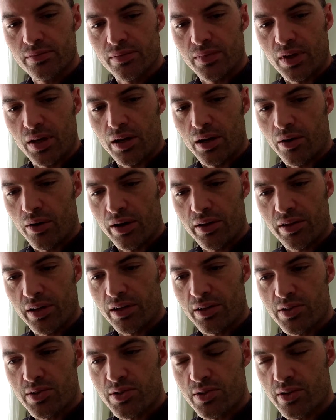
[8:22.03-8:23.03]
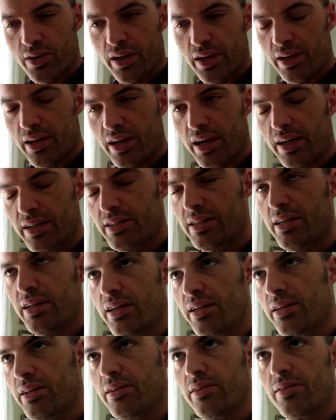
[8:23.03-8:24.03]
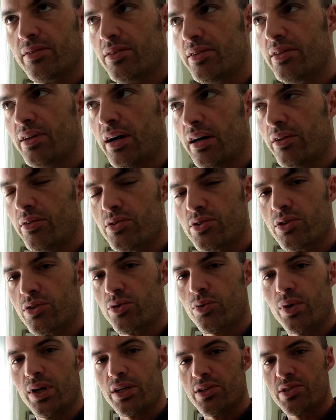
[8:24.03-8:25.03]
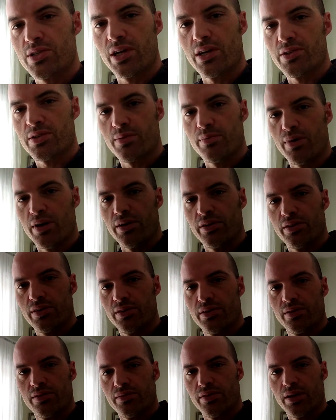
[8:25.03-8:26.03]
you know, I think it's like $19.20 a month,